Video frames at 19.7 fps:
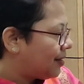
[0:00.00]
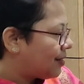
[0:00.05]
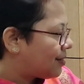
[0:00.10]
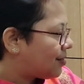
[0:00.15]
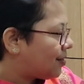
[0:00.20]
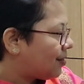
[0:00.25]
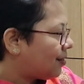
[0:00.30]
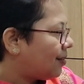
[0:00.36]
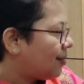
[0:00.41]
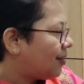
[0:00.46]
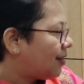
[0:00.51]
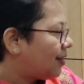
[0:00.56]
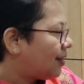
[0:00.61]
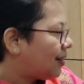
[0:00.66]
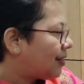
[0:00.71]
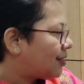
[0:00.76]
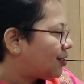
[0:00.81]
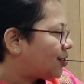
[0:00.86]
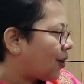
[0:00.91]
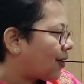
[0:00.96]
So
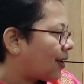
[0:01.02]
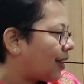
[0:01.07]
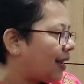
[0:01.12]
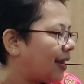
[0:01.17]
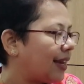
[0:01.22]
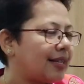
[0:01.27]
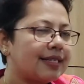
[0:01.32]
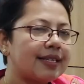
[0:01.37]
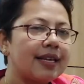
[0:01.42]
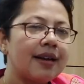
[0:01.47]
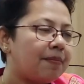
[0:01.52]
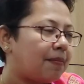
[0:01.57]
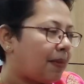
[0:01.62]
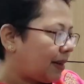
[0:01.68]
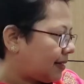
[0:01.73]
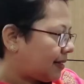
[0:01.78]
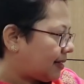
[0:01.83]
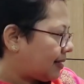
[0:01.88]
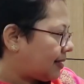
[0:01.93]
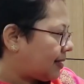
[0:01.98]
talking is a
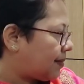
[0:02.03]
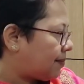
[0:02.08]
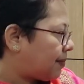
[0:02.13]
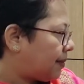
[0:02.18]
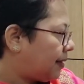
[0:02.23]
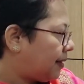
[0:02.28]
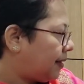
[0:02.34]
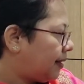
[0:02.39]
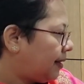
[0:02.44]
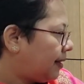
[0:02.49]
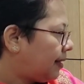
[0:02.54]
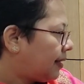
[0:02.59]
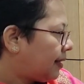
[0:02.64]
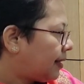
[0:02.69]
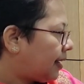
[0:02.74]
participle.